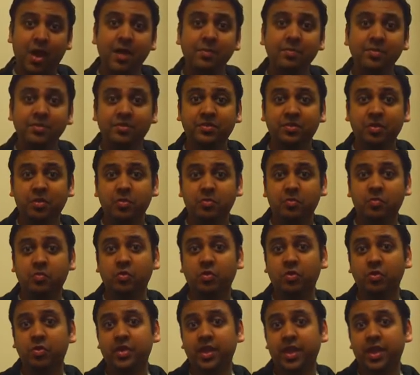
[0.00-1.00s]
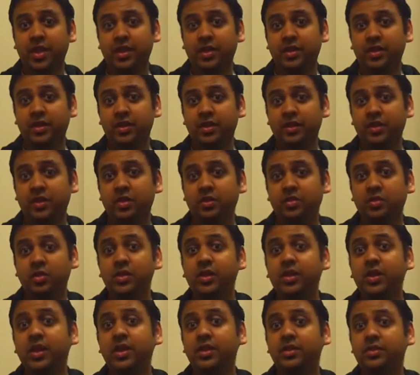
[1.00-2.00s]
The ribosome will then
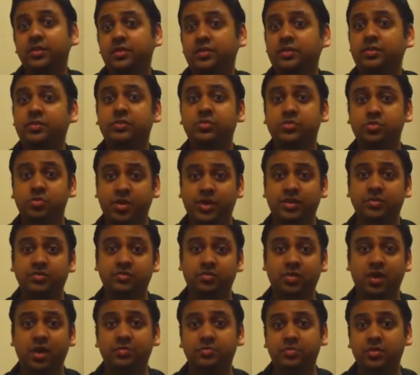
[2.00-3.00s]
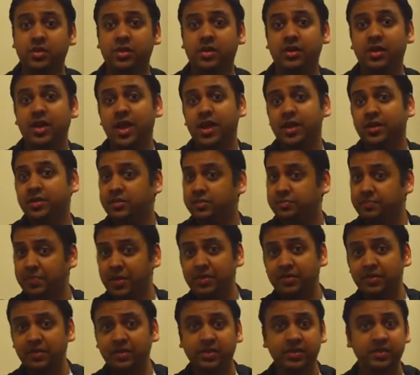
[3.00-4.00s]
look at the transcribed gene, and
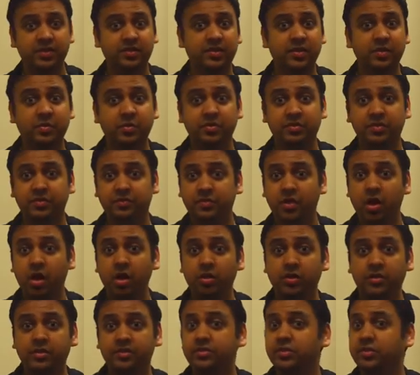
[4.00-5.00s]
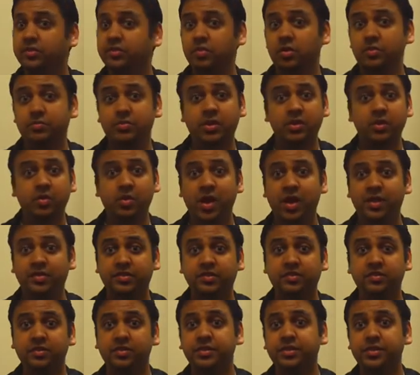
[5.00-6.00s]
it's basically a sequence of colors since our
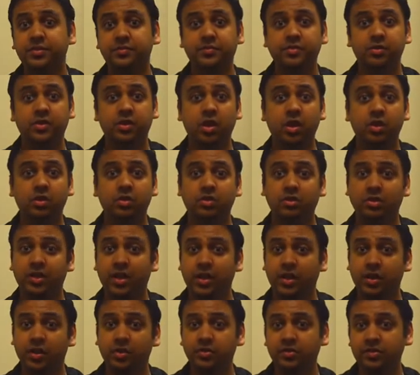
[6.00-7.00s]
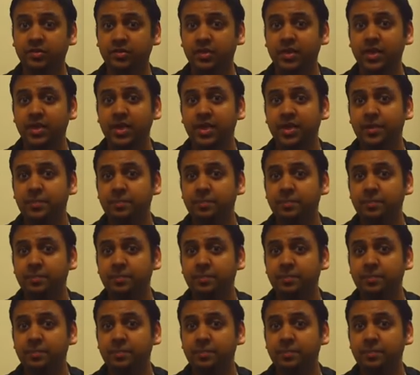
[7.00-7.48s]
amino acids are different colored Legos.